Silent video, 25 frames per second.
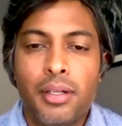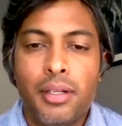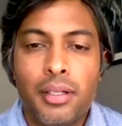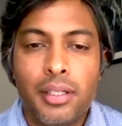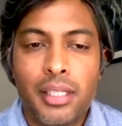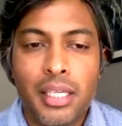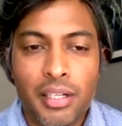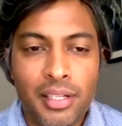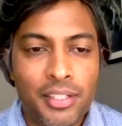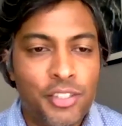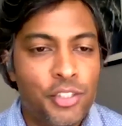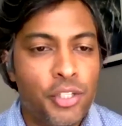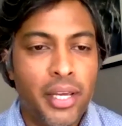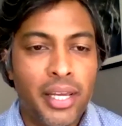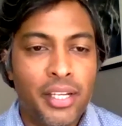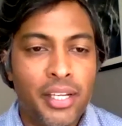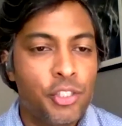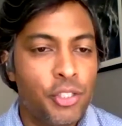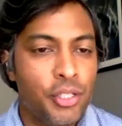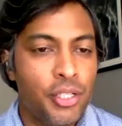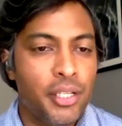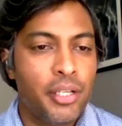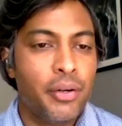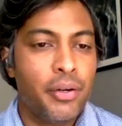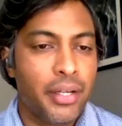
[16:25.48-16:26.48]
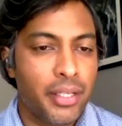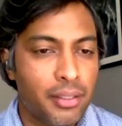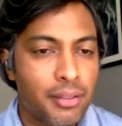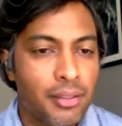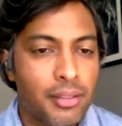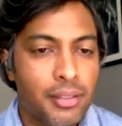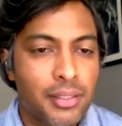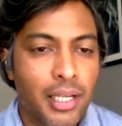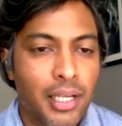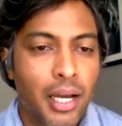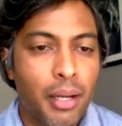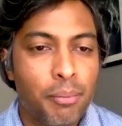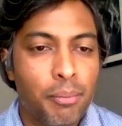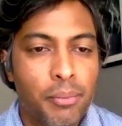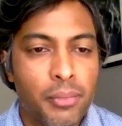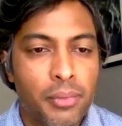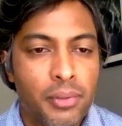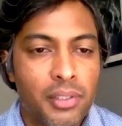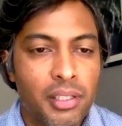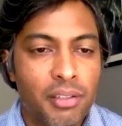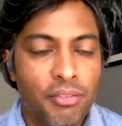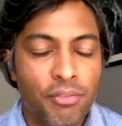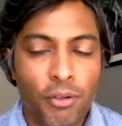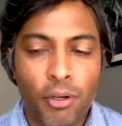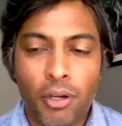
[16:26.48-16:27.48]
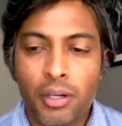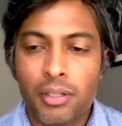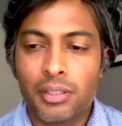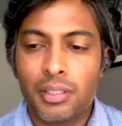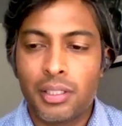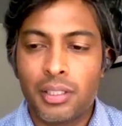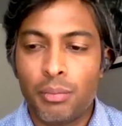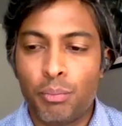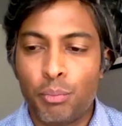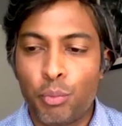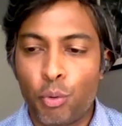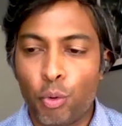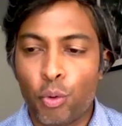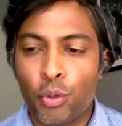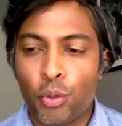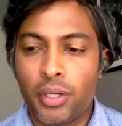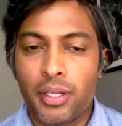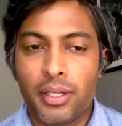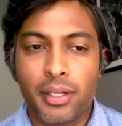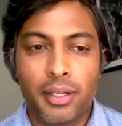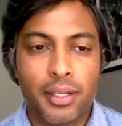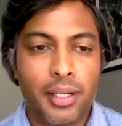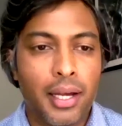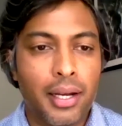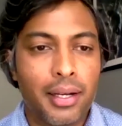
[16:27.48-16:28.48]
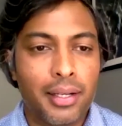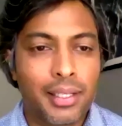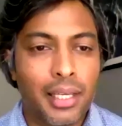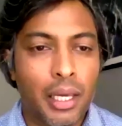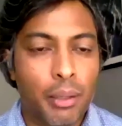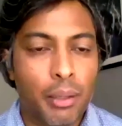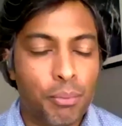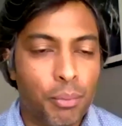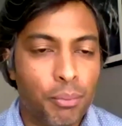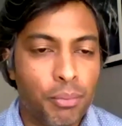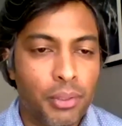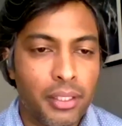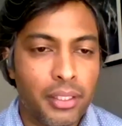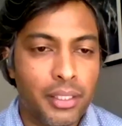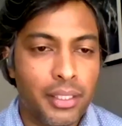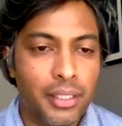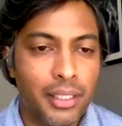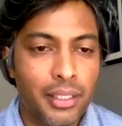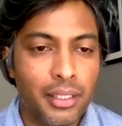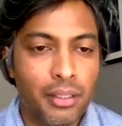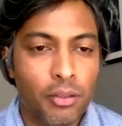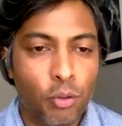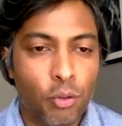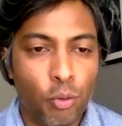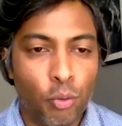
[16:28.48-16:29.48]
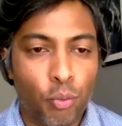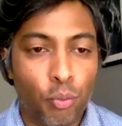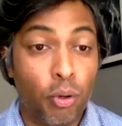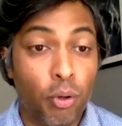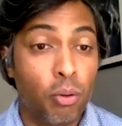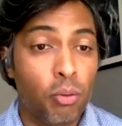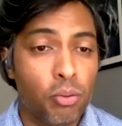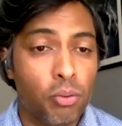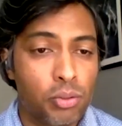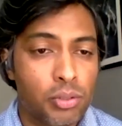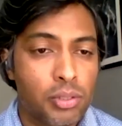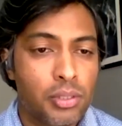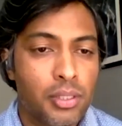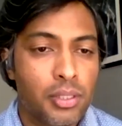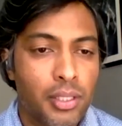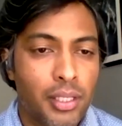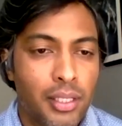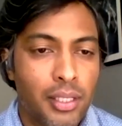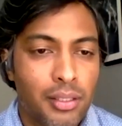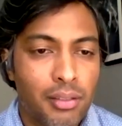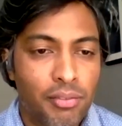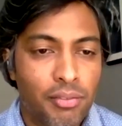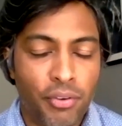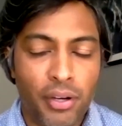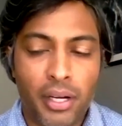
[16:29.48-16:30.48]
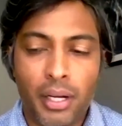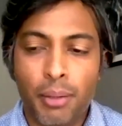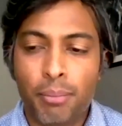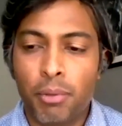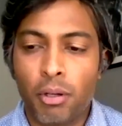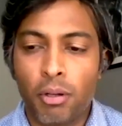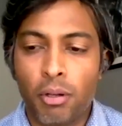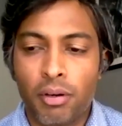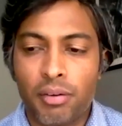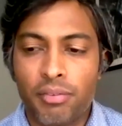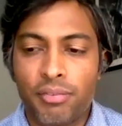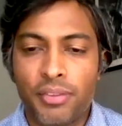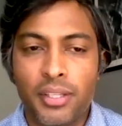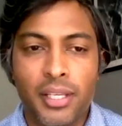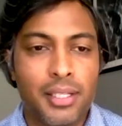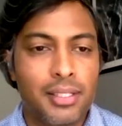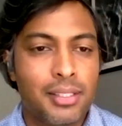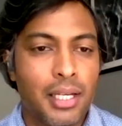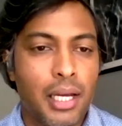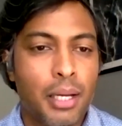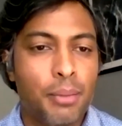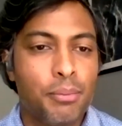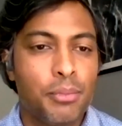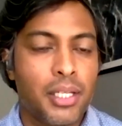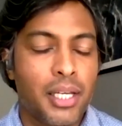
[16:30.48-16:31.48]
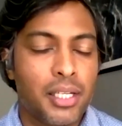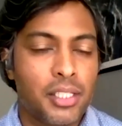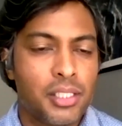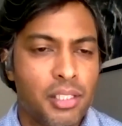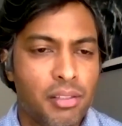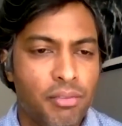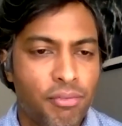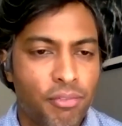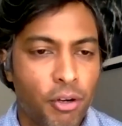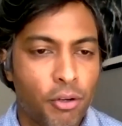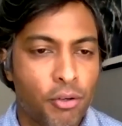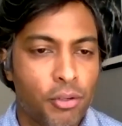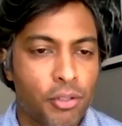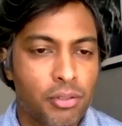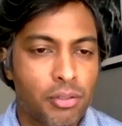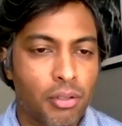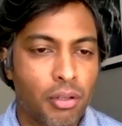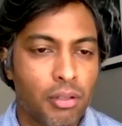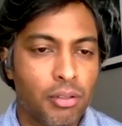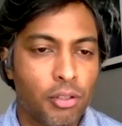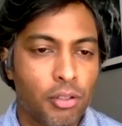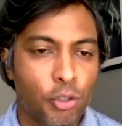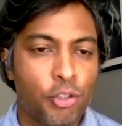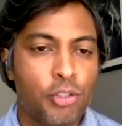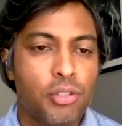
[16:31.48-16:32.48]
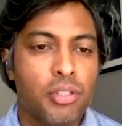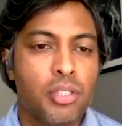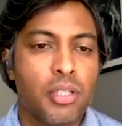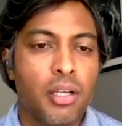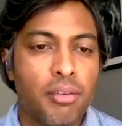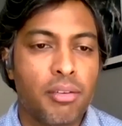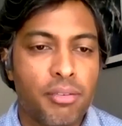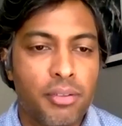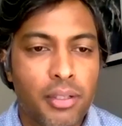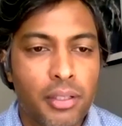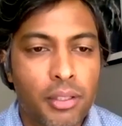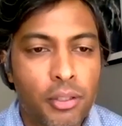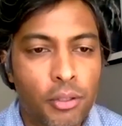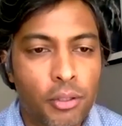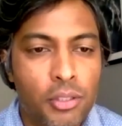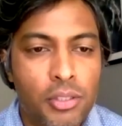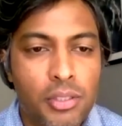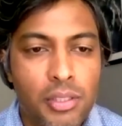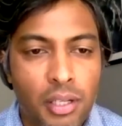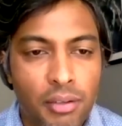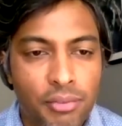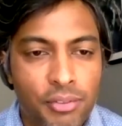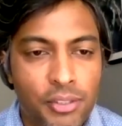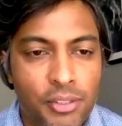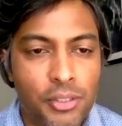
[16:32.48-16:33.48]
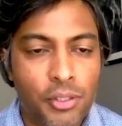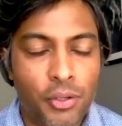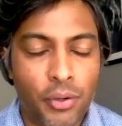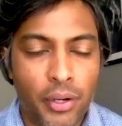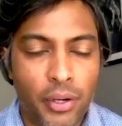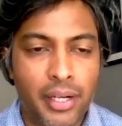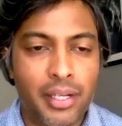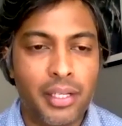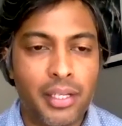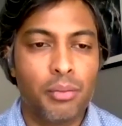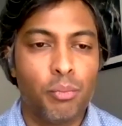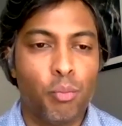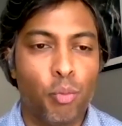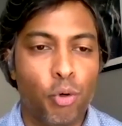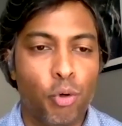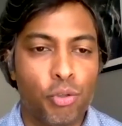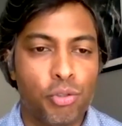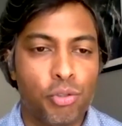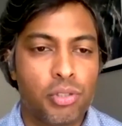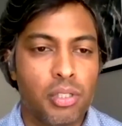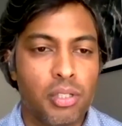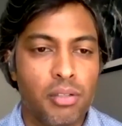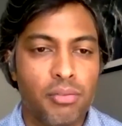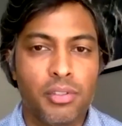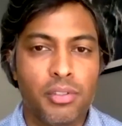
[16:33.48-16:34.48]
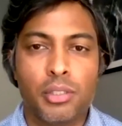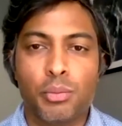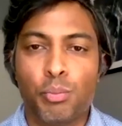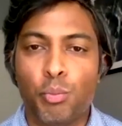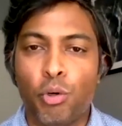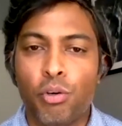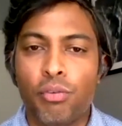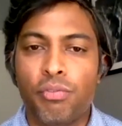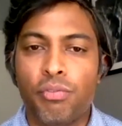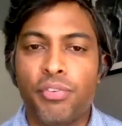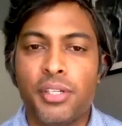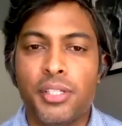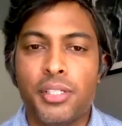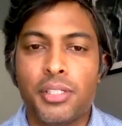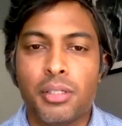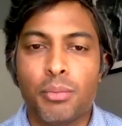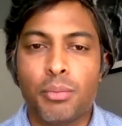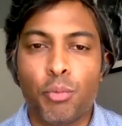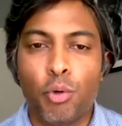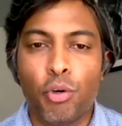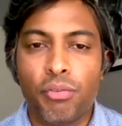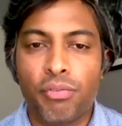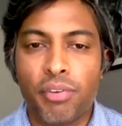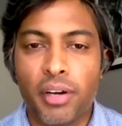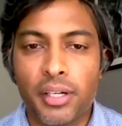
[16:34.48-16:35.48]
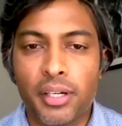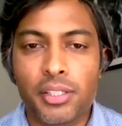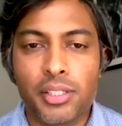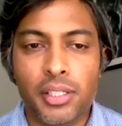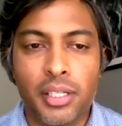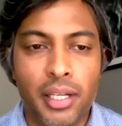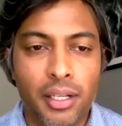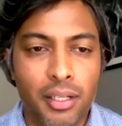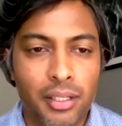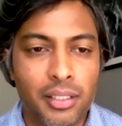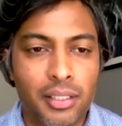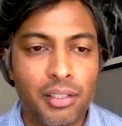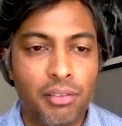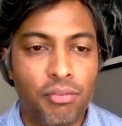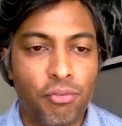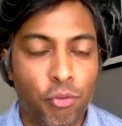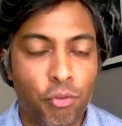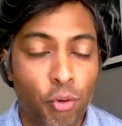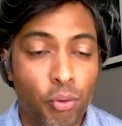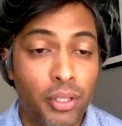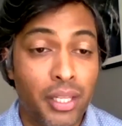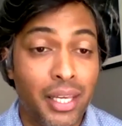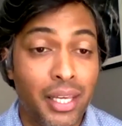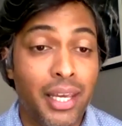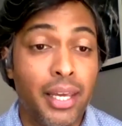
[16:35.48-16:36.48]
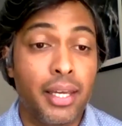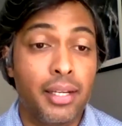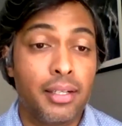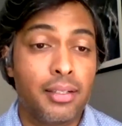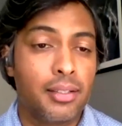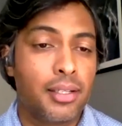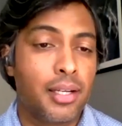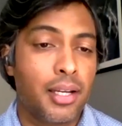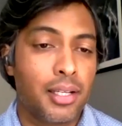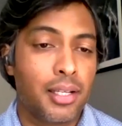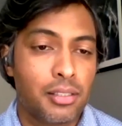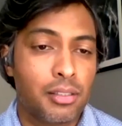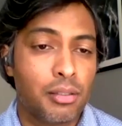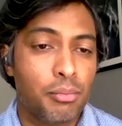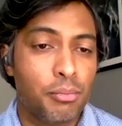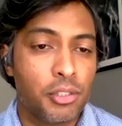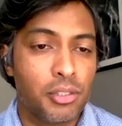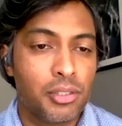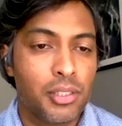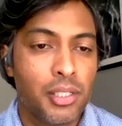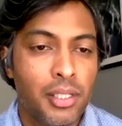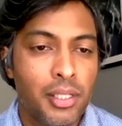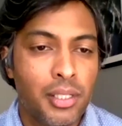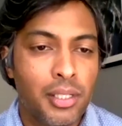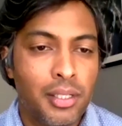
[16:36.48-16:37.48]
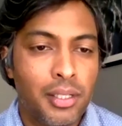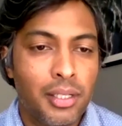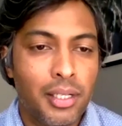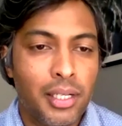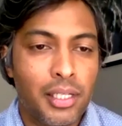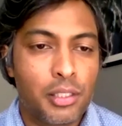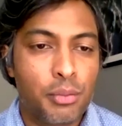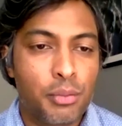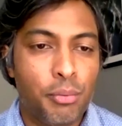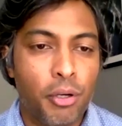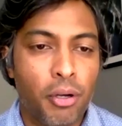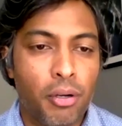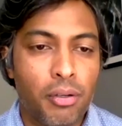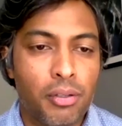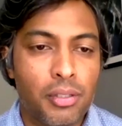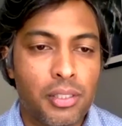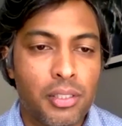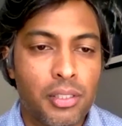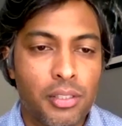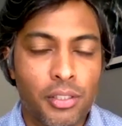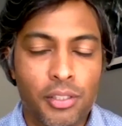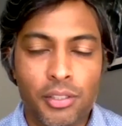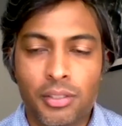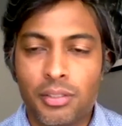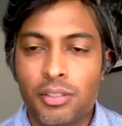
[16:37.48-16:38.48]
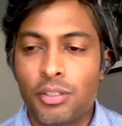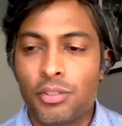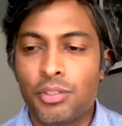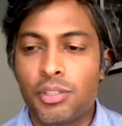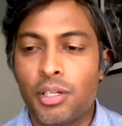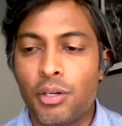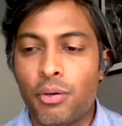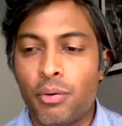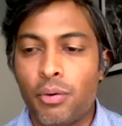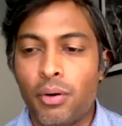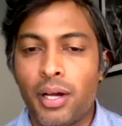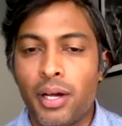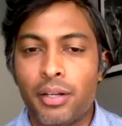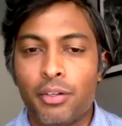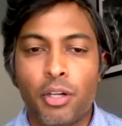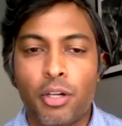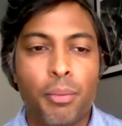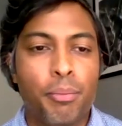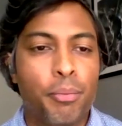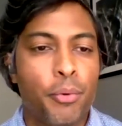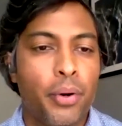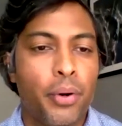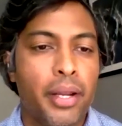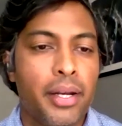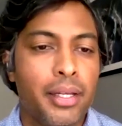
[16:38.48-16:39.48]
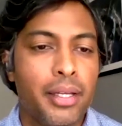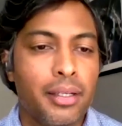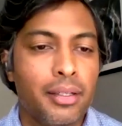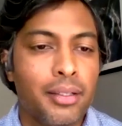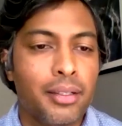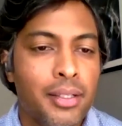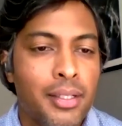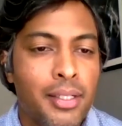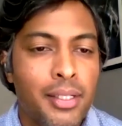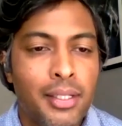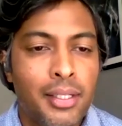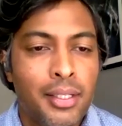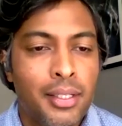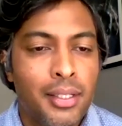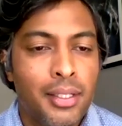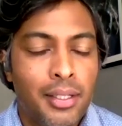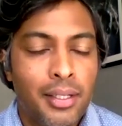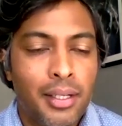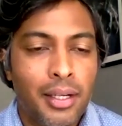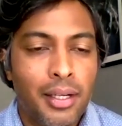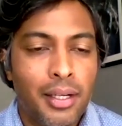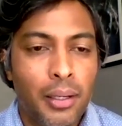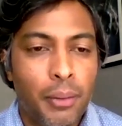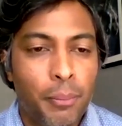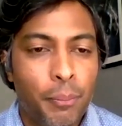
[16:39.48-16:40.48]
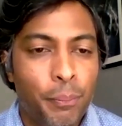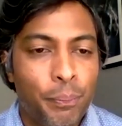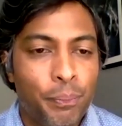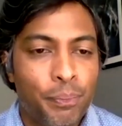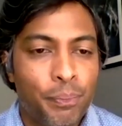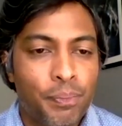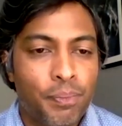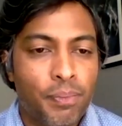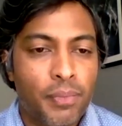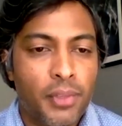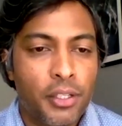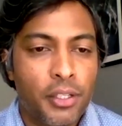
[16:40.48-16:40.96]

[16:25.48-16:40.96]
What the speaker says: in engineering time, if not a broader kind of capability or roles, free up a lot of their time to actually focus on the good stuff. And the good stuff is creating more service, more feature, more functionality for their end customers. Let's be honest, to sit around operating, kind